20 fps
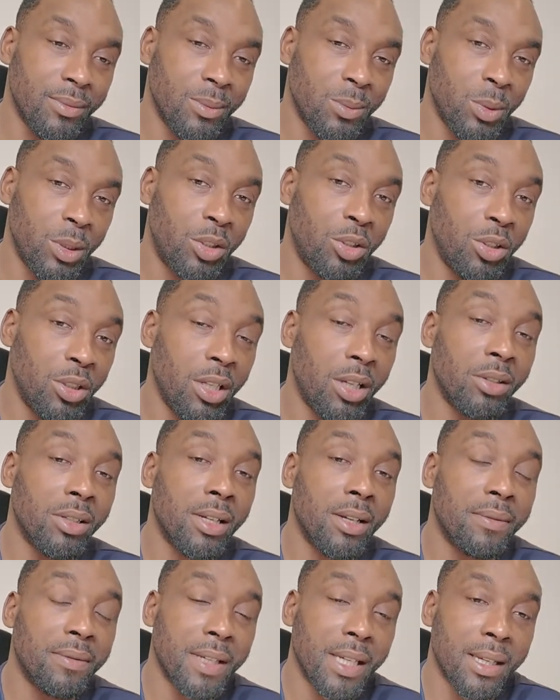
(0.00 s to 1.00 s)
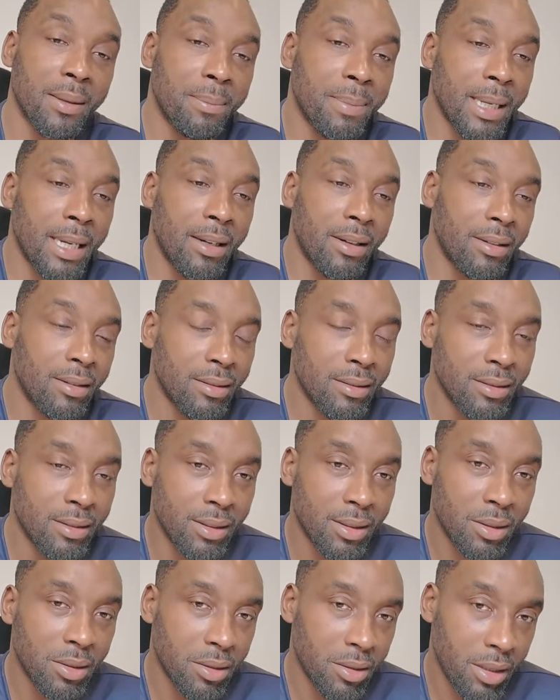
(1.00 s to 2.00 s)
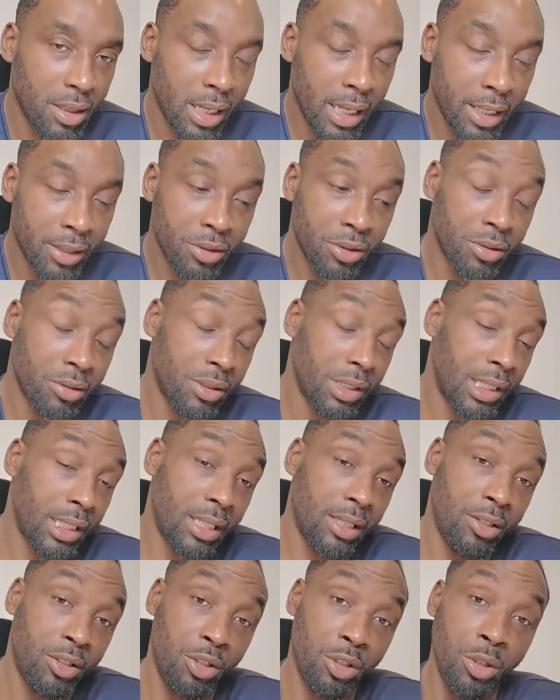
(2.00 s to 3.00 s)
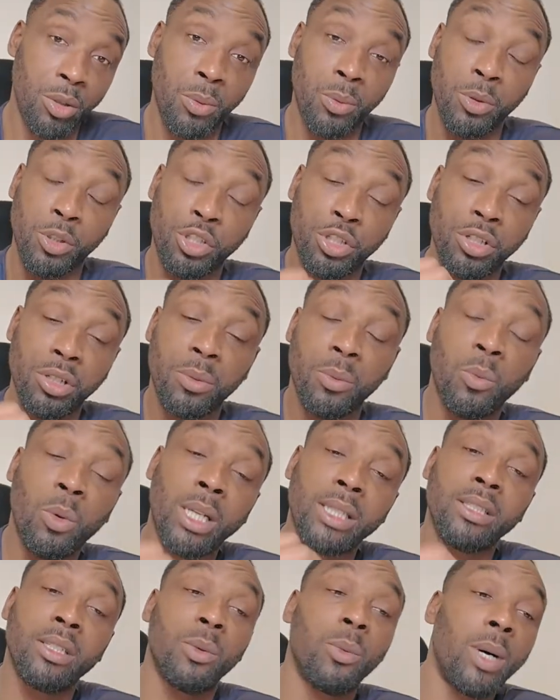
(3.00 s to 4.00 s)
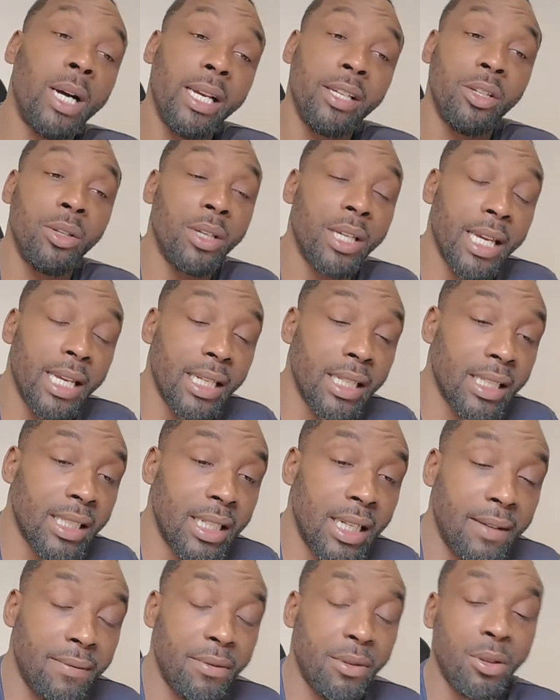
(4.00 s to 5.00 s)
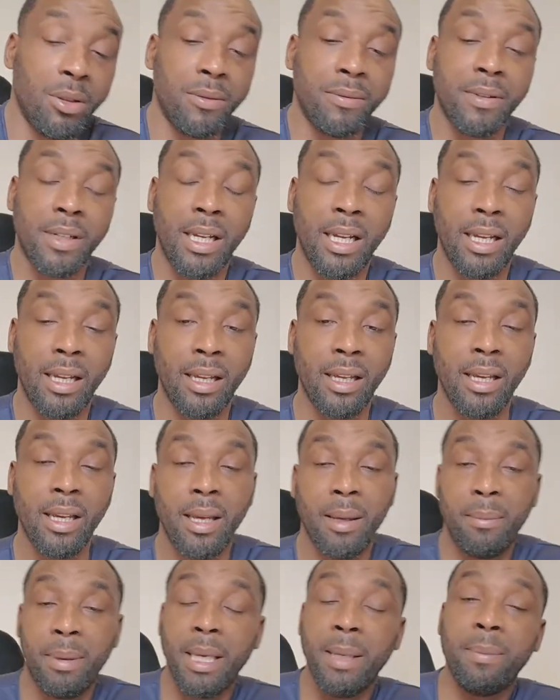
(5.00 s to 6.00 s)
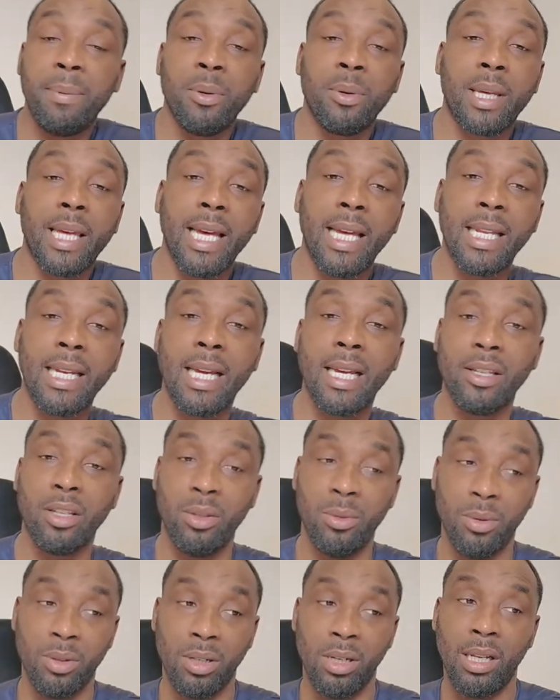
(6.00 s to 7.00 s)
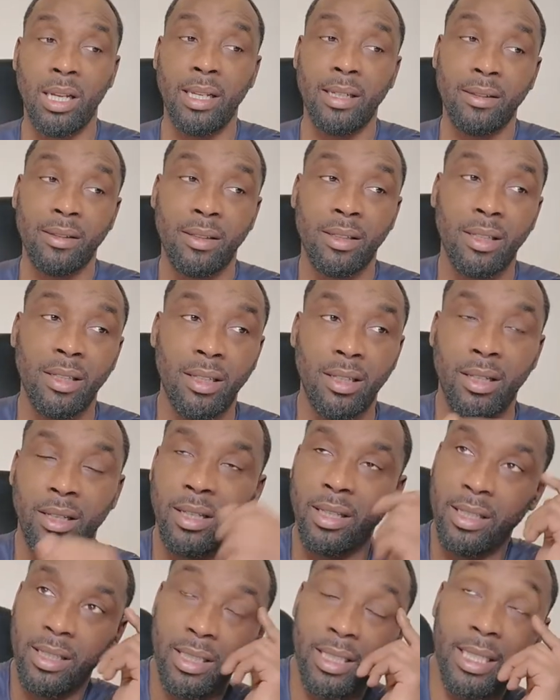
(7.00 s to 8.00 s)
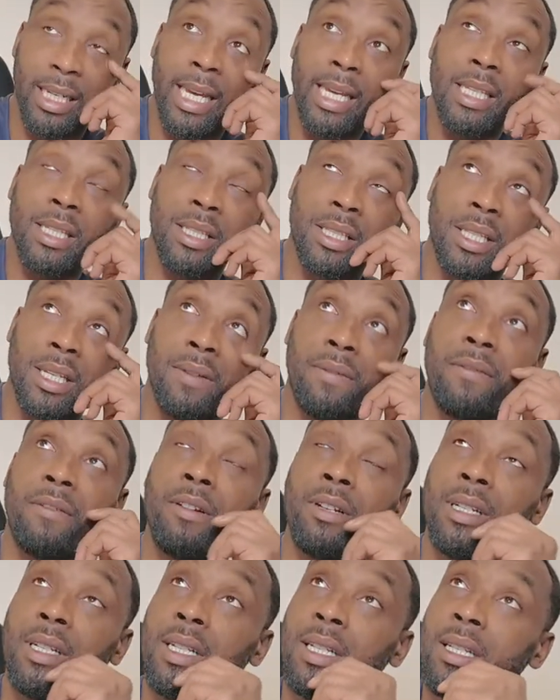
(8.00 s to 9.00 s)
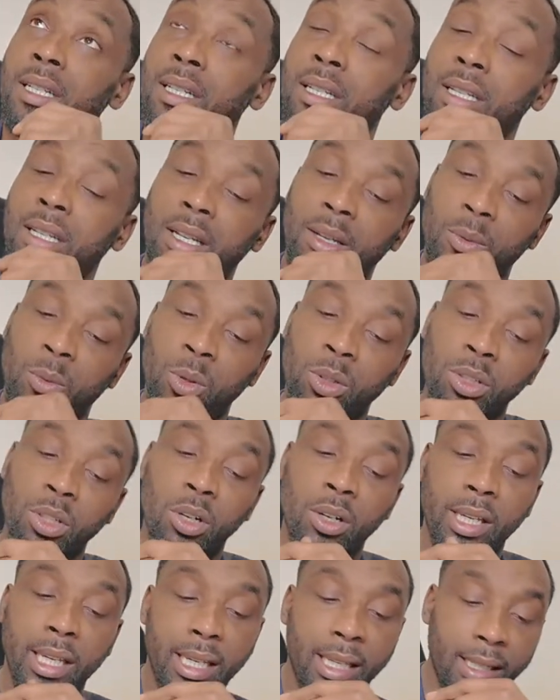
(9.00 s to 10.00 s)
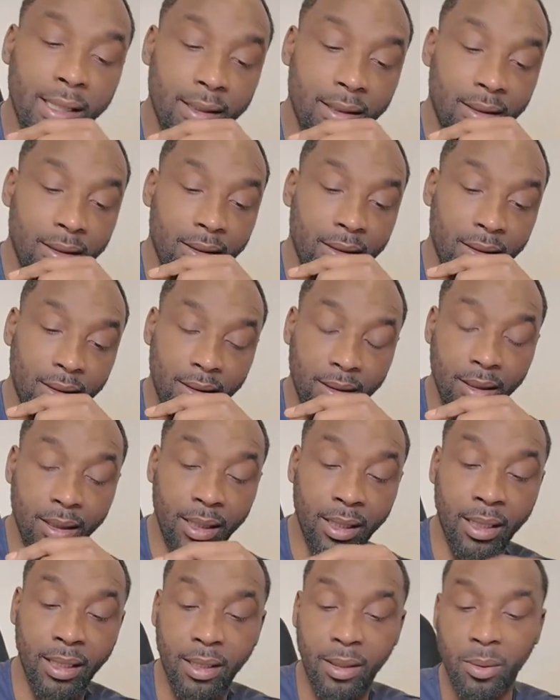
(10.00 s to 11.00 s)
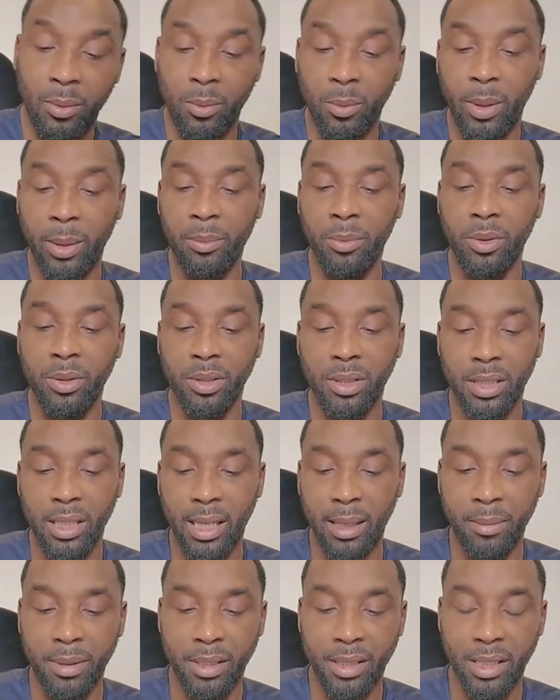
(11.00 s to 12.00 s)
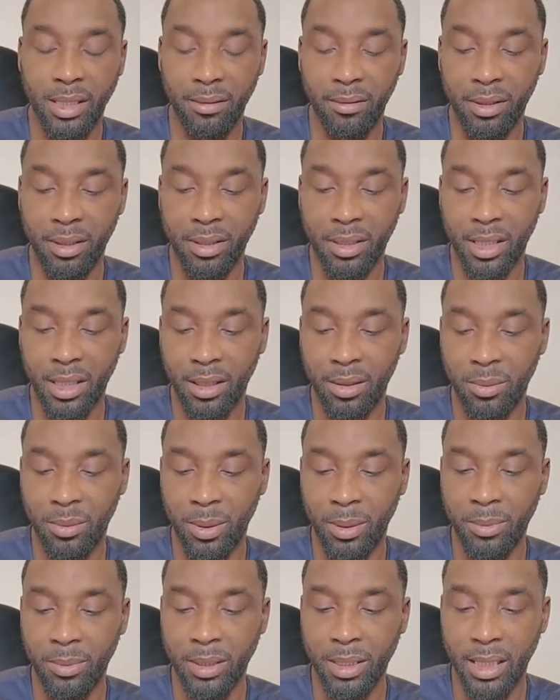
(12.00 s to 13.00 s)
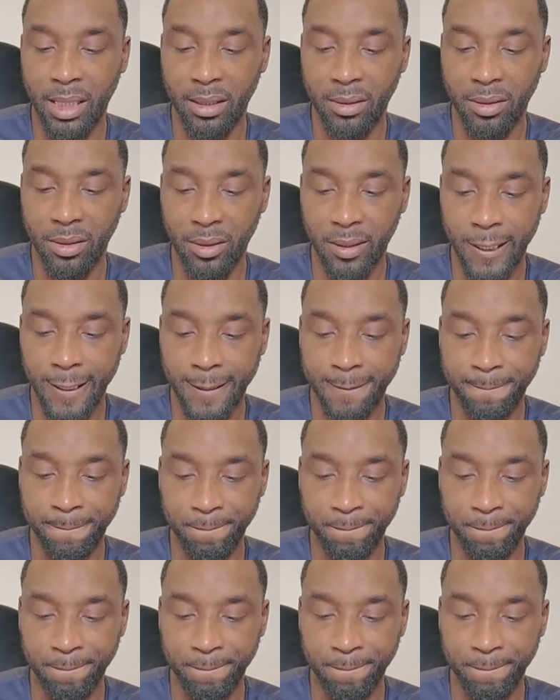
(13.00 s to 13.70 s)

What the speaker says: which you know nothing about. And you shouldn't wonder why you get this level of like people getting at you online. Today's different. We're not in when was like Mysterious Girl? When was that song?